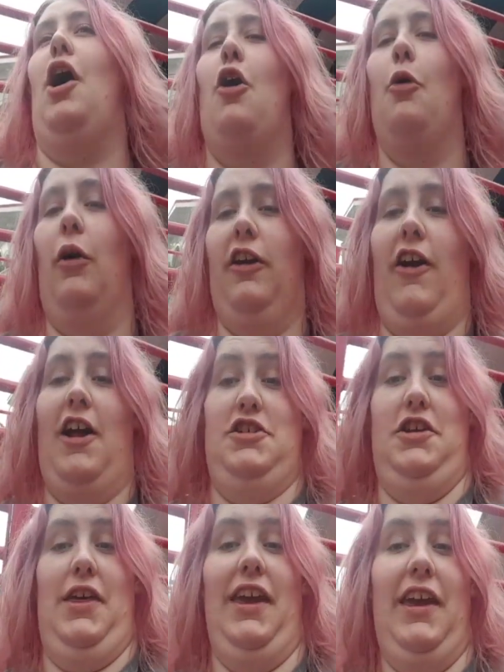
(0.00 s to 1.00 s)
Let me know
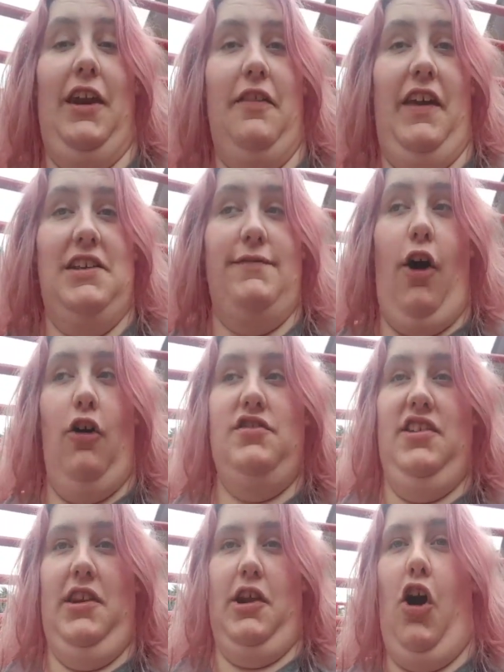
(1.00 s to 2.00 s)
what you're actually thinking of
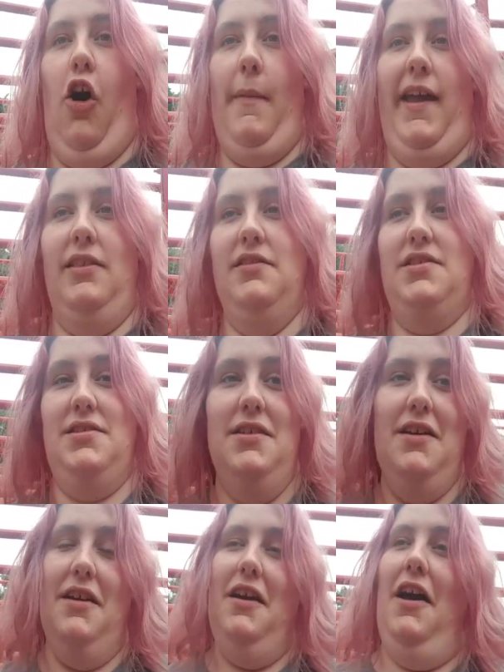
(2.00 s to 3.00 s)
these vlogs in the
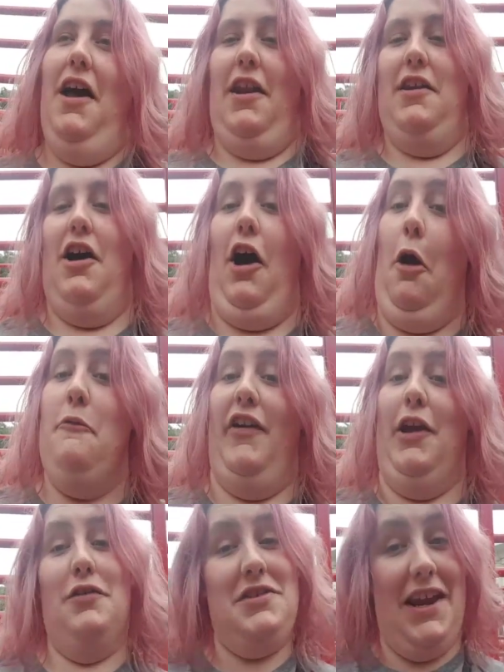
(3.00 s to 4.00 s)
comments, and
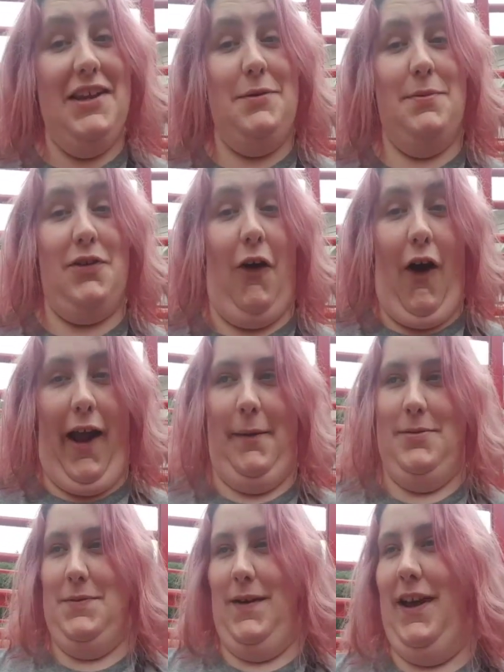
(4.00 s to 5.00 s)
hopefully you'll stay
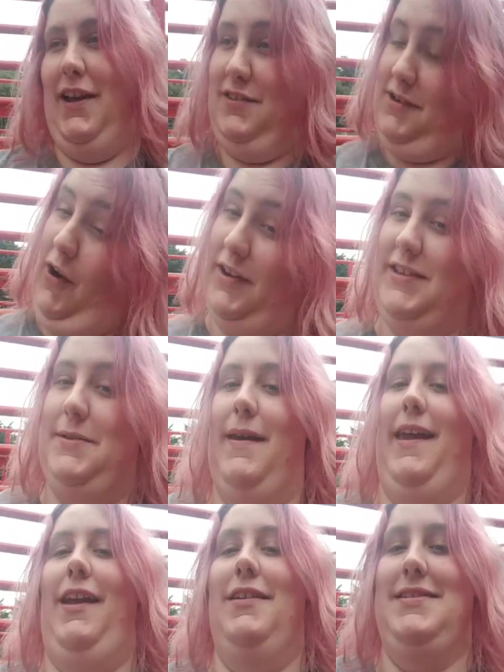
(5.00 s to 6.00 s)
subscribed. But it was
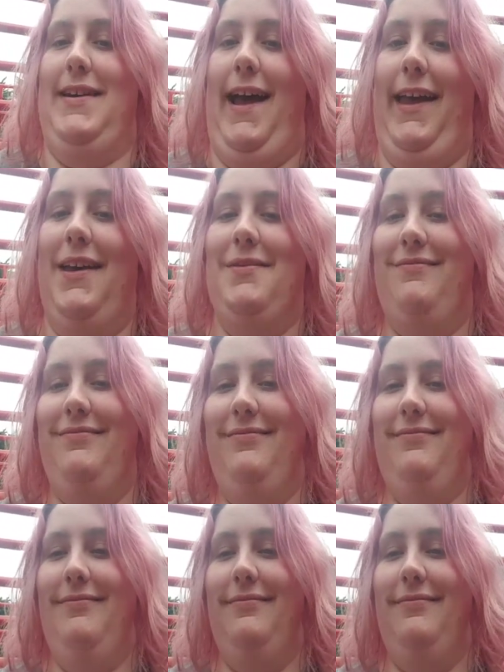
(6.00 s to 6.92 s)
nice to meet you today.